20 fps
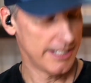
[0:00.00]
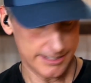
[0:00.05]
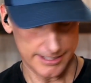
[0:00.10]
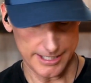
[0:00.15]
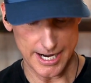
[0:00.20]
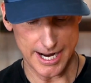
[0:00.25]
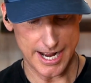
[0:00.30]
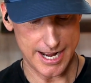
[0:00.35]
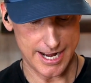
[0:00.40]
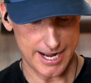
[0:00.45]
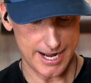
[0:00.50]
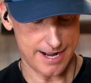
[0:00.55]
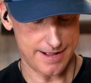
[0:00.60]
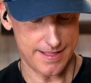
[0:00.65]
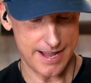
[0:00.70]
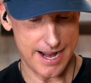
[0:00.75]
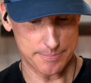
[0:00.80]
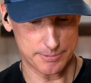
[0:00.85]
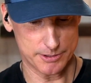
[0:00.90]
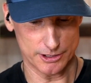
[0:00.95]
Yeah,
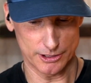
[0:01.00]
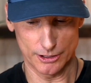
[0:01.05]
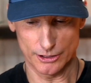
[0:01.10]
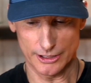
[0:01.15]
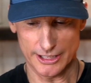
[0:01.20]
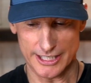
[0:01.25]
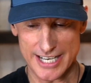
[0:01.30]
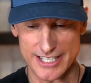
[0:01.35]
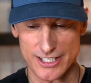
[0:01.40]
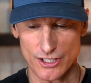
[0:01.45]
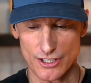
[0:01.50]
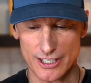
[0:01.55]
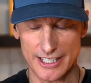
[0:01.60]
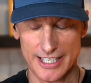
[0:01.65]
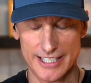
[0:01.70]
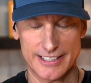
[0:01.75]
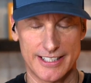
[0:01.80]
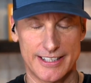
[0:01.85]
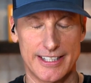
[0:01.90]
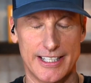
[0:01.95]
absolutely. I sort of
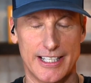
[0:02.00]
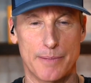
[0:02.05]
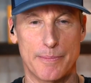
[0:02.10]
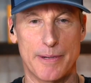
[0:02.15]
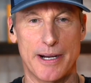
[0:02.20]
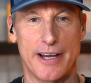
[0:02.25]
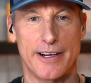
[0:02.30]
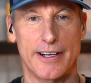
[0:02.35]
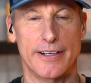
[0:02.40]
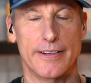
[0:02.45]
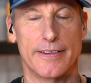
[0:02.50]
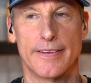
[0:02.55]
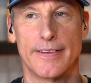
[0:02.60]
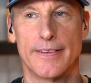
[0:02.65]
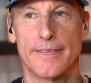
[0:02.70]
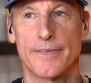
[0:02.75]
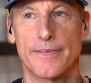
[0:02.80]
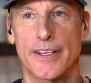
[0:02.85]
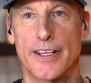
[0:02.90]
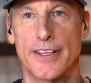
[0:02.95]
like to think about it
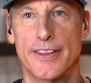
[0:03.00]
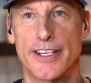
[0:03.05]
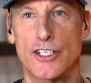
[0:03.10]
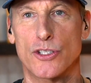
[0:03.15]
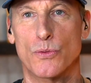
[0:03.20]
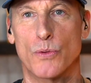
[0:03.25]
this